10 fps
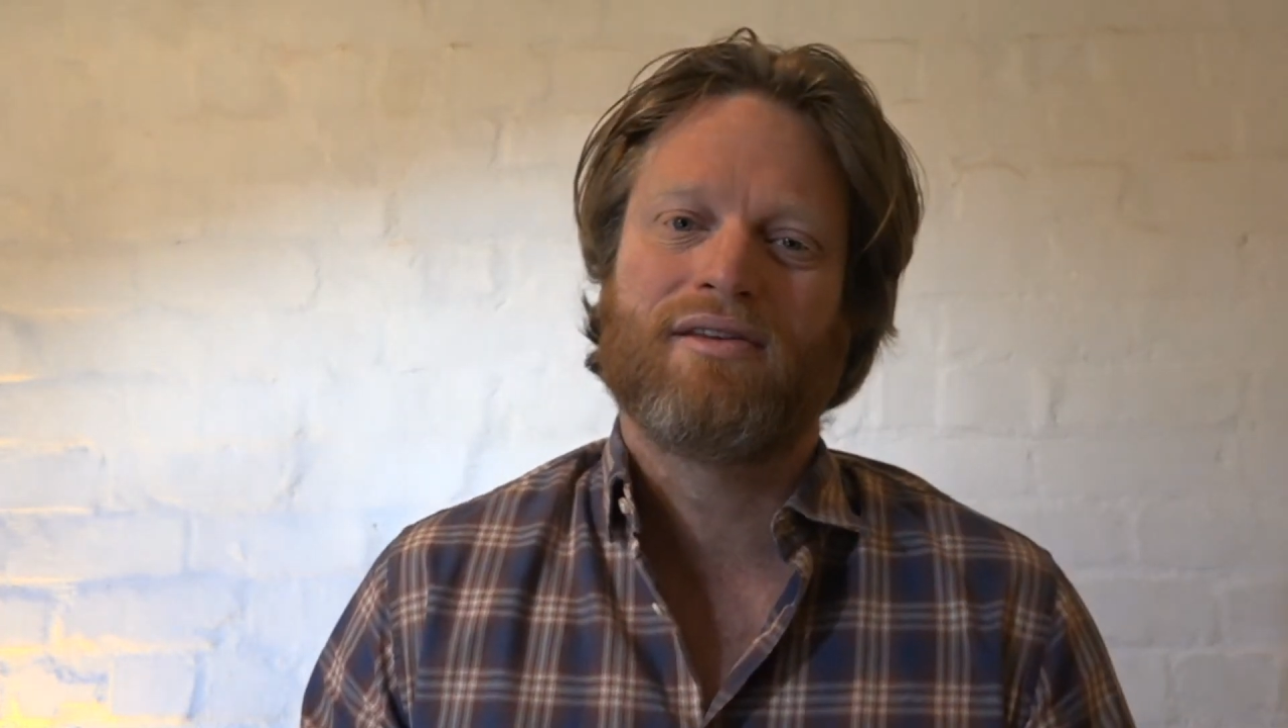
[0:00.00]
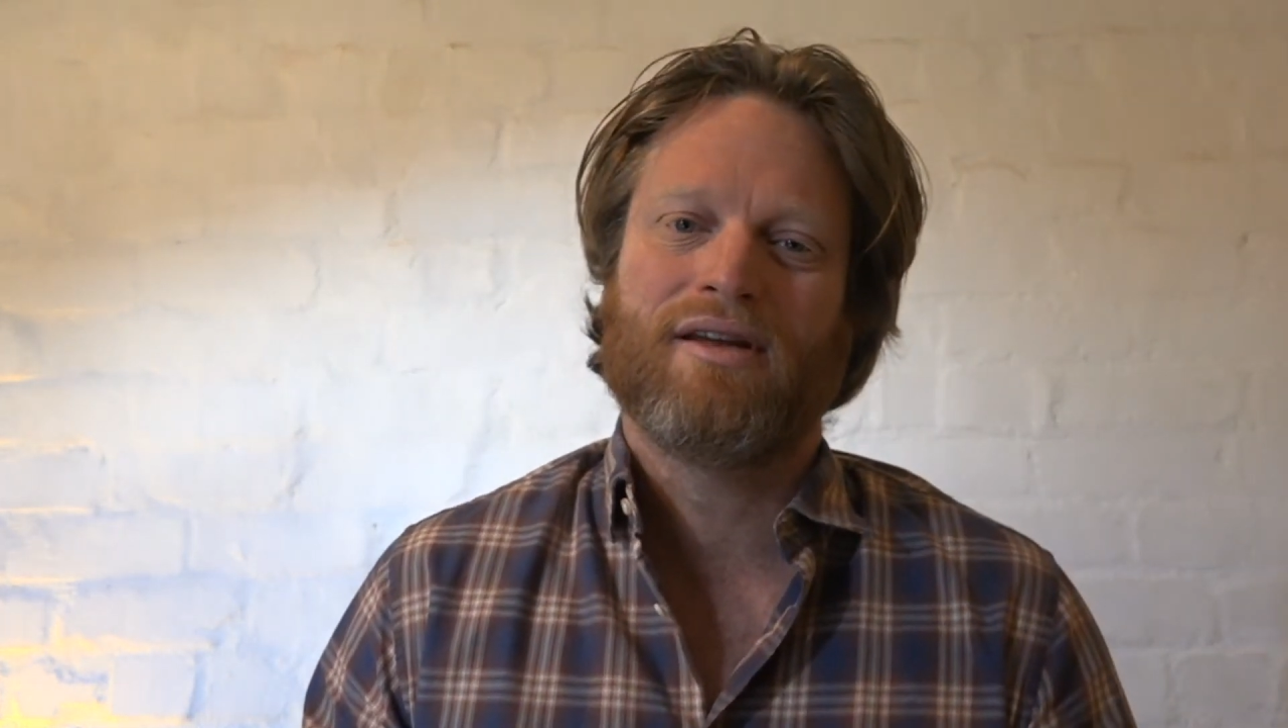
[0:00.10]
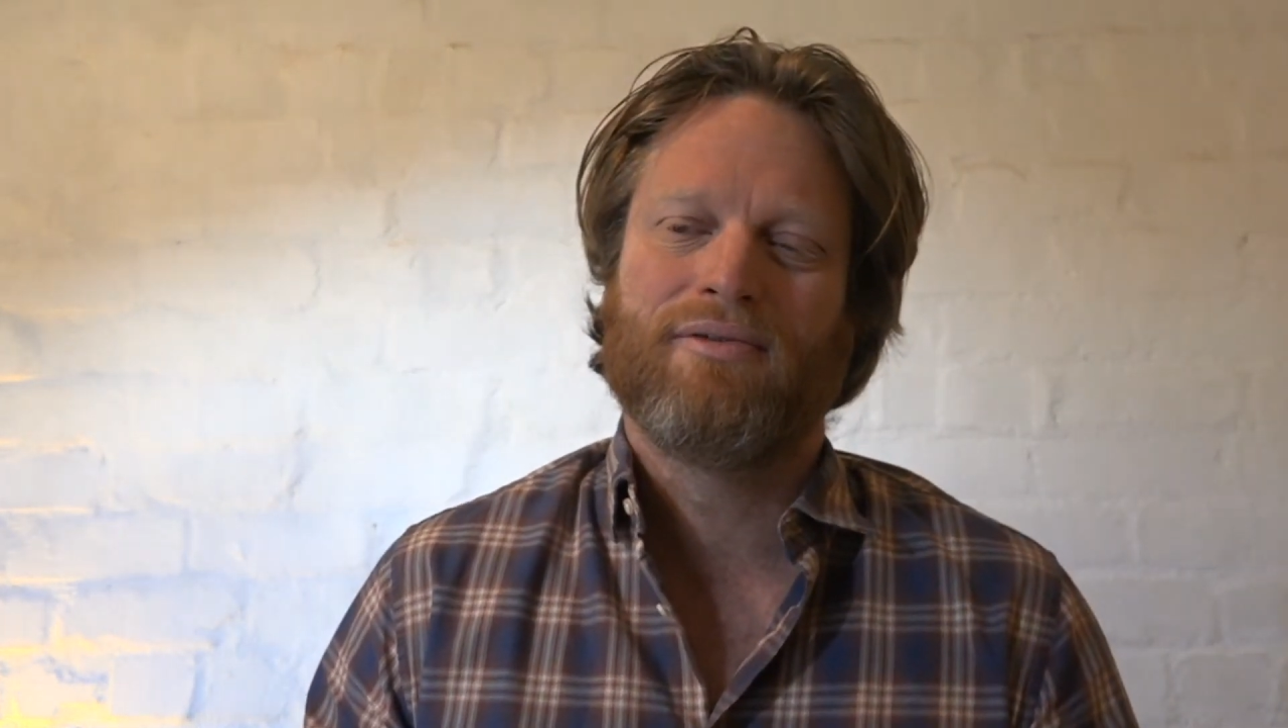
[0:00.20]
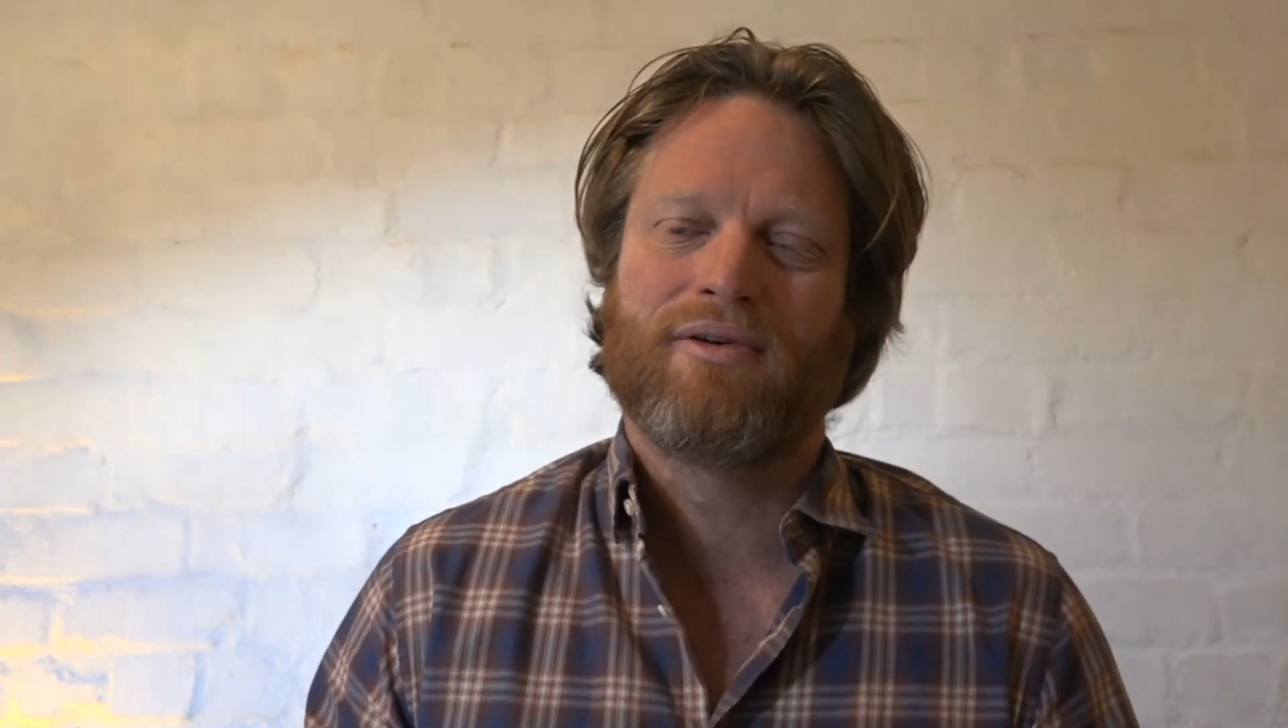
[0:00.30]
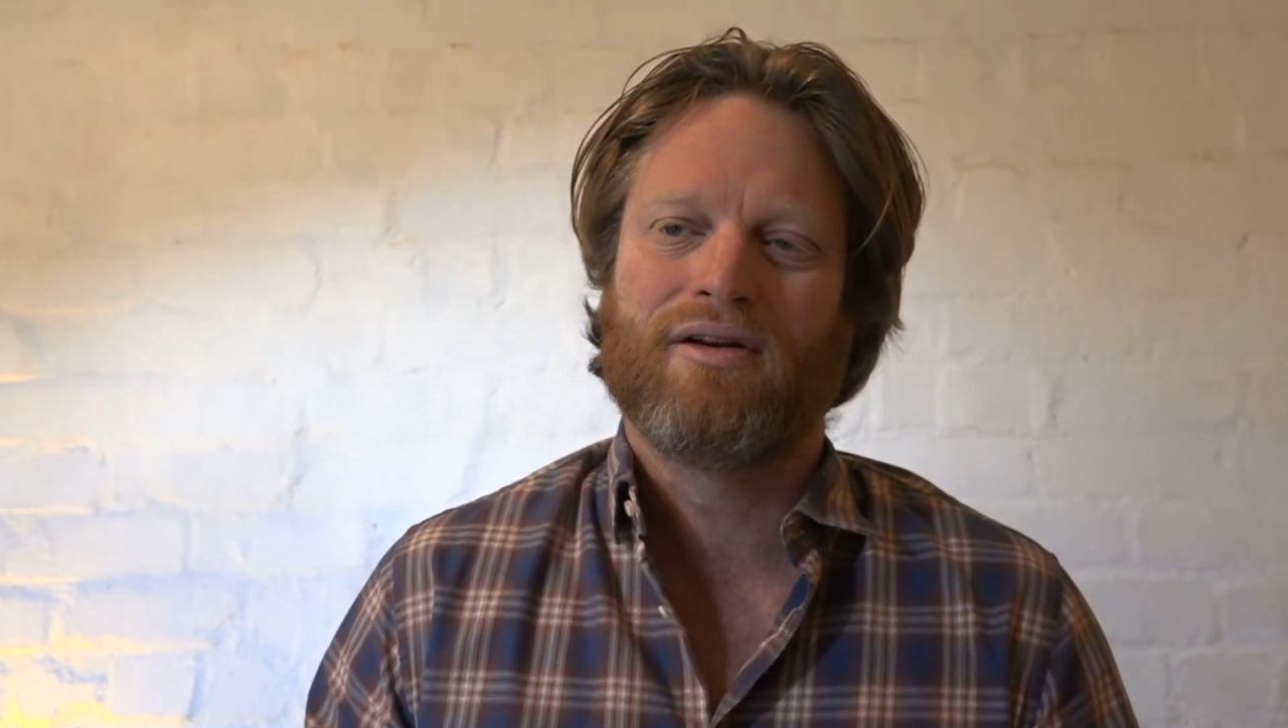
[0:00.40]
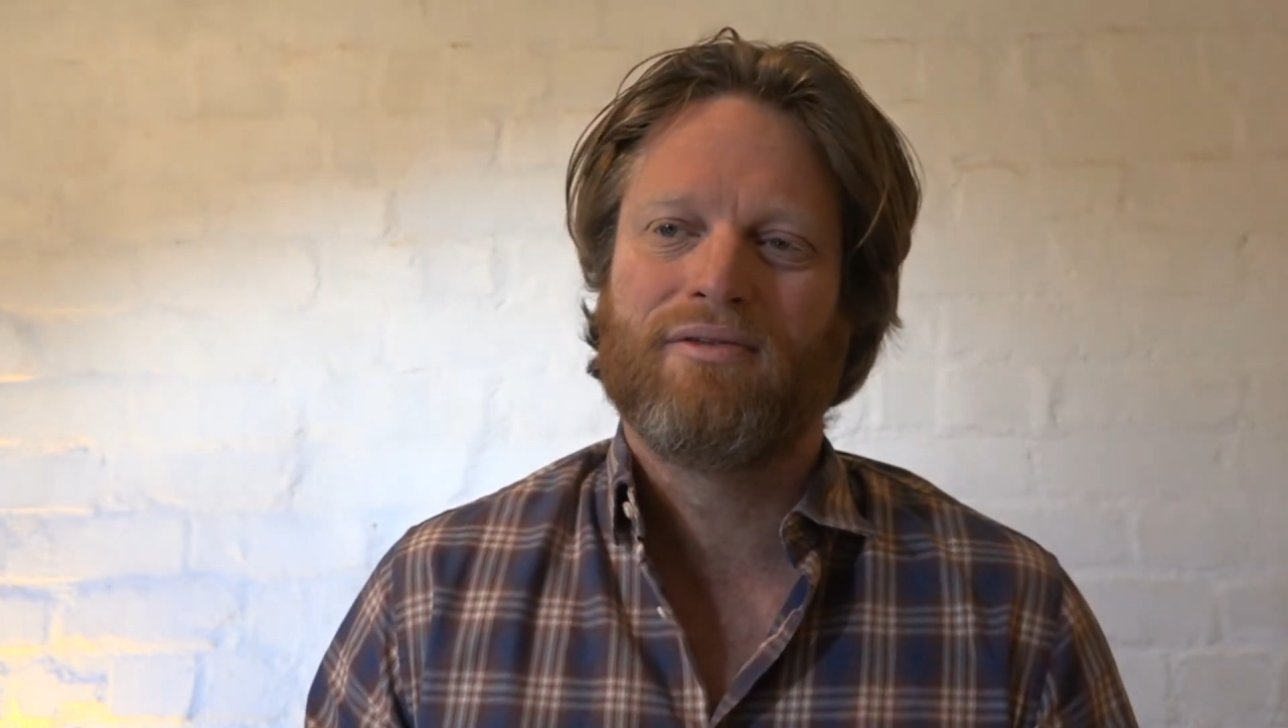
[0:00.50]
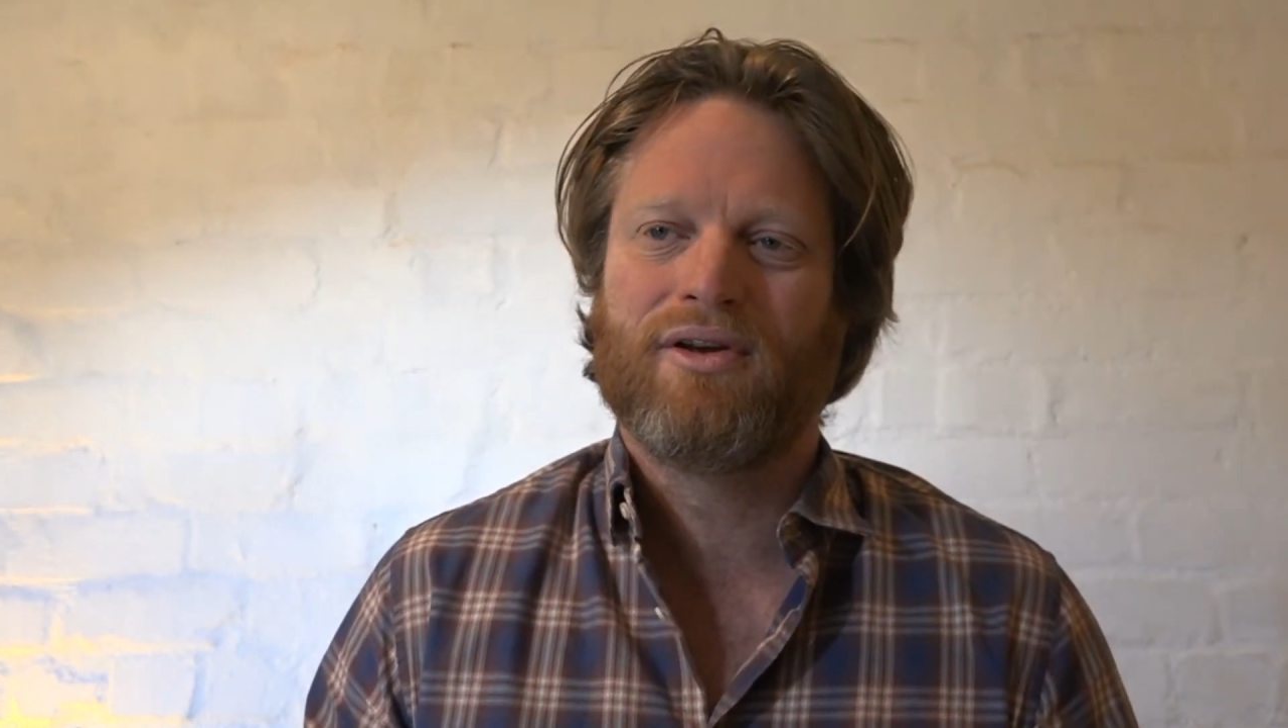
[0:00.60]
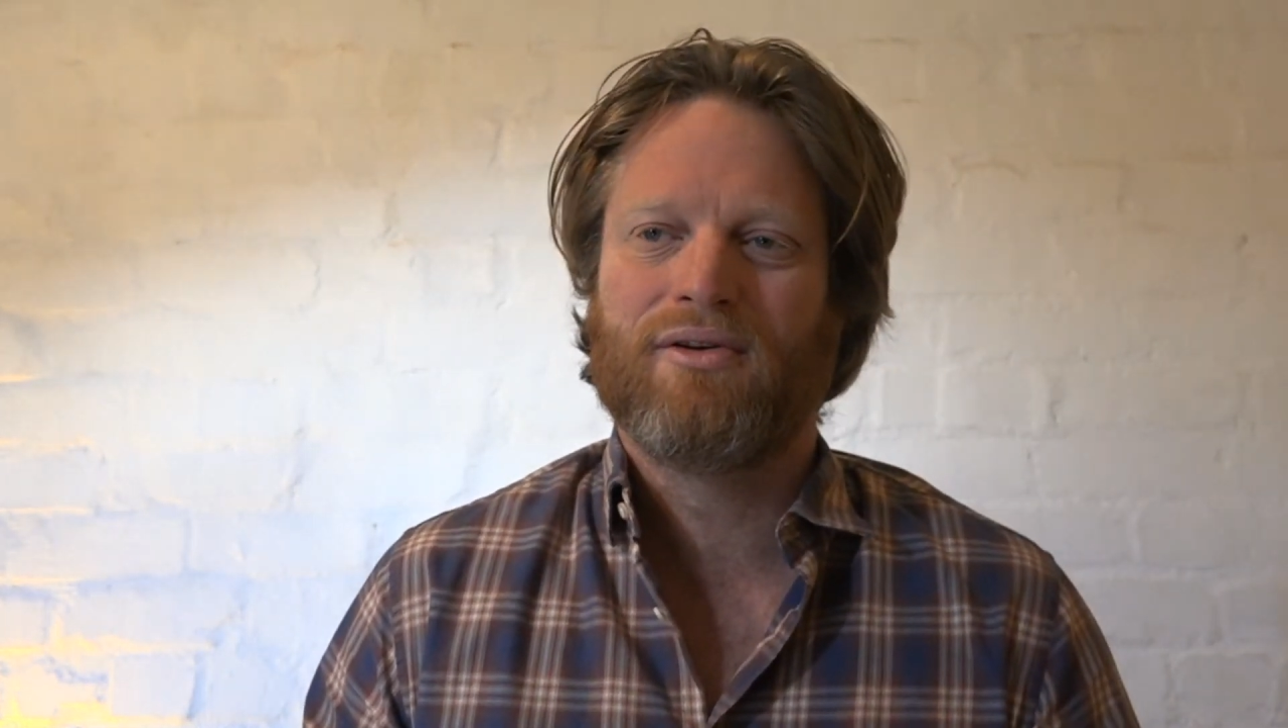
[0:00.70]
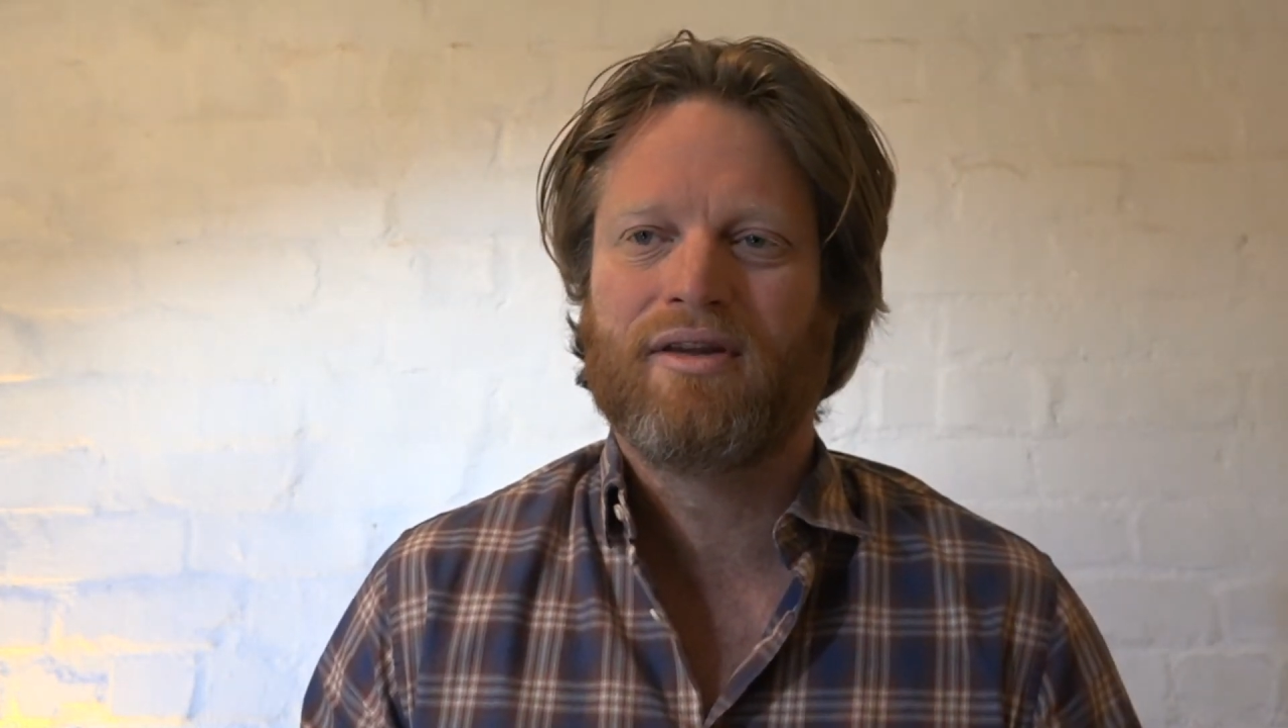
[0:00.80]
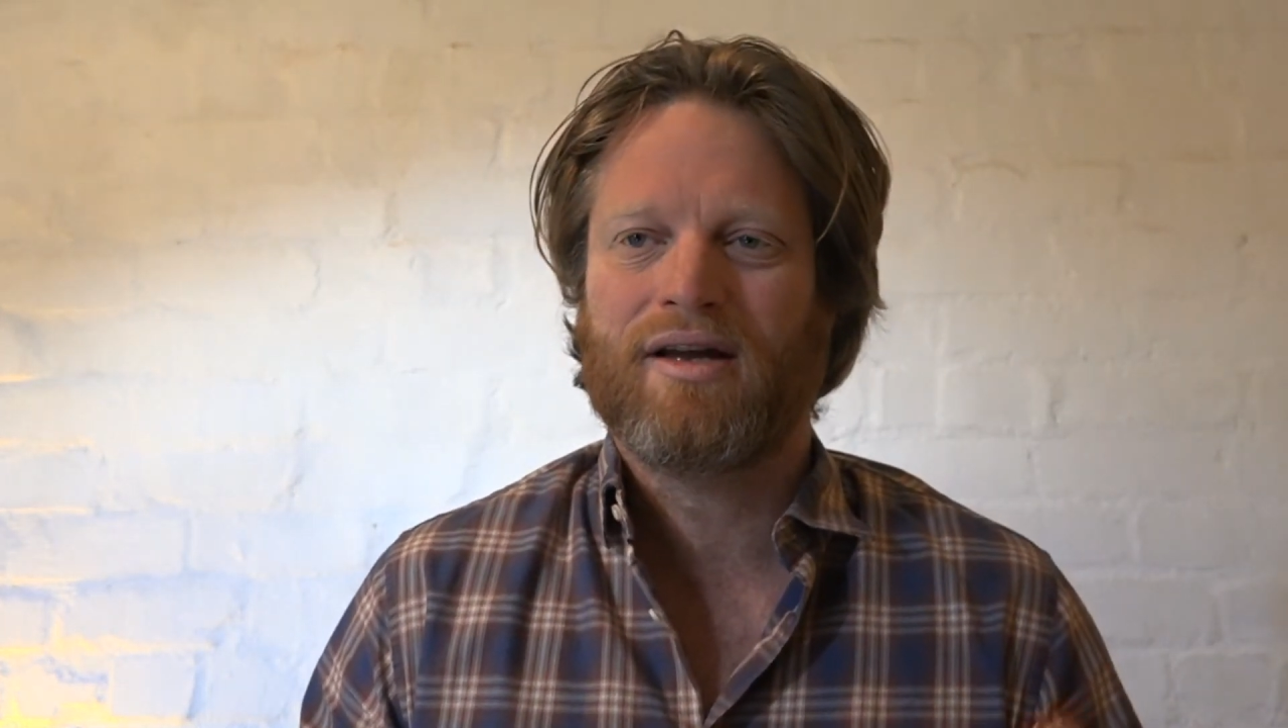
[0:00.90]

South African viewers,